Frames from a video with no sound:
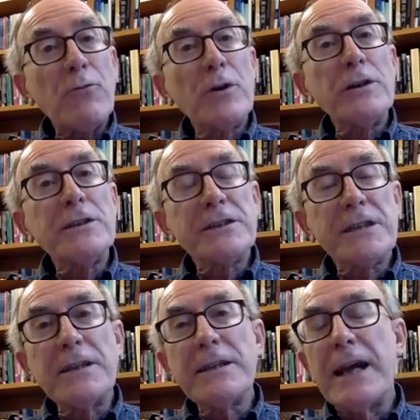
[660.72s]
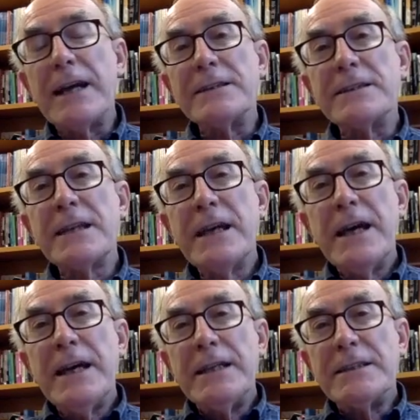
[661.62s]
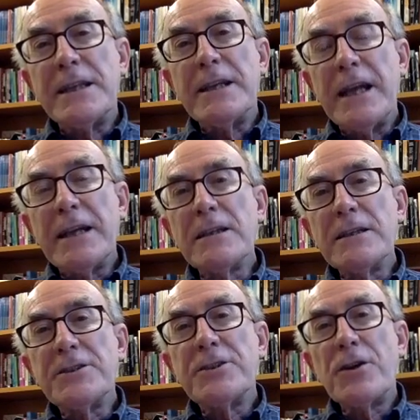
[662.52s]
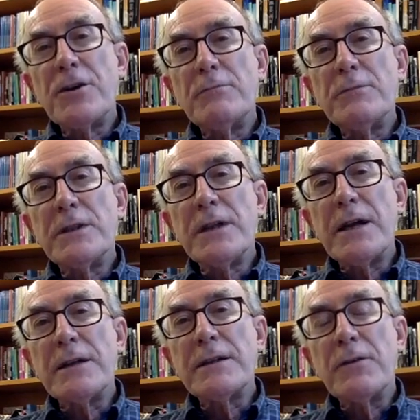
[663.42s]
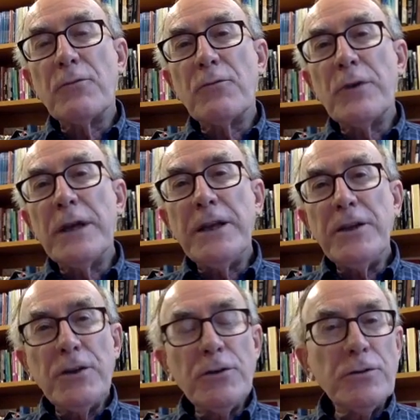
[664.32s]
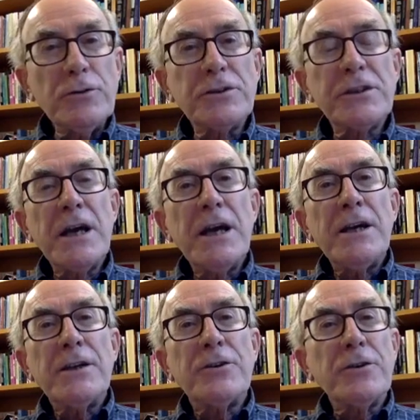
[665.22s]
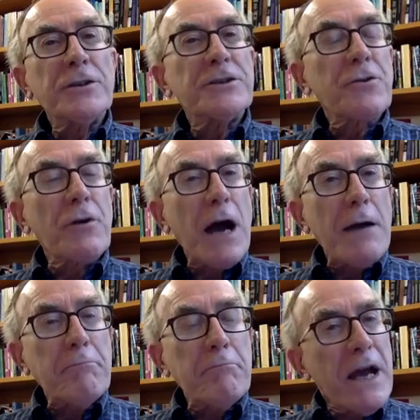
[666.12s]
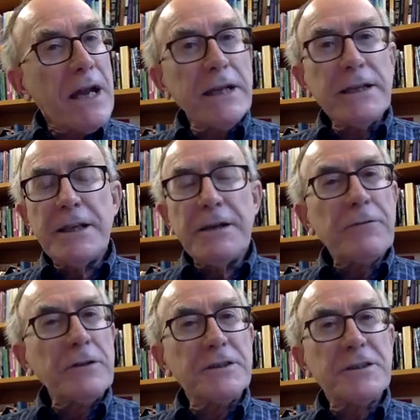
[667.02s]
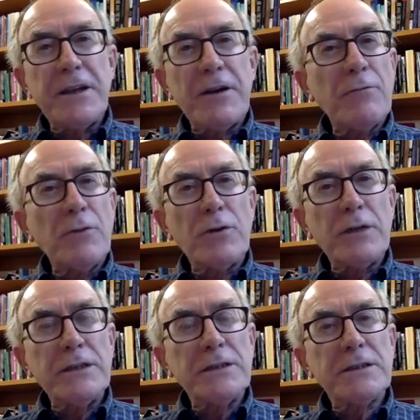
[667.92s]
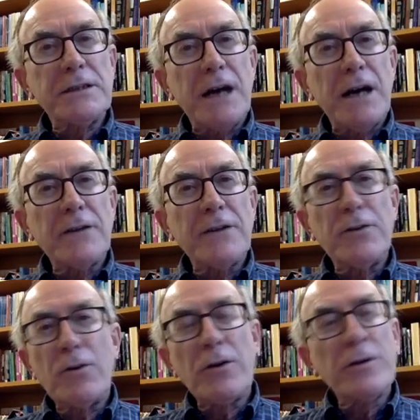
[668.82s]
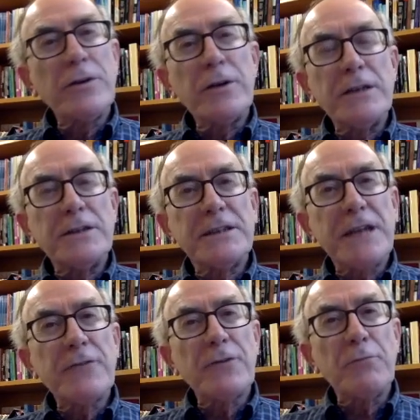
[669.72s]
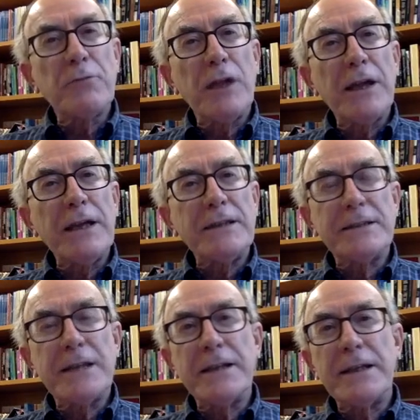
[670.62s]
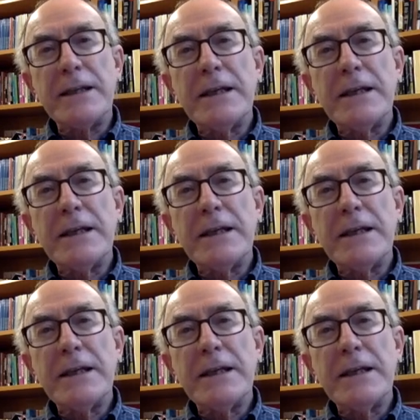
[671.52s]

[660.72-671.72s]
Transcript: word sundance is an english term that uh, we use to describe many different ceremonies on the northern and central plains and the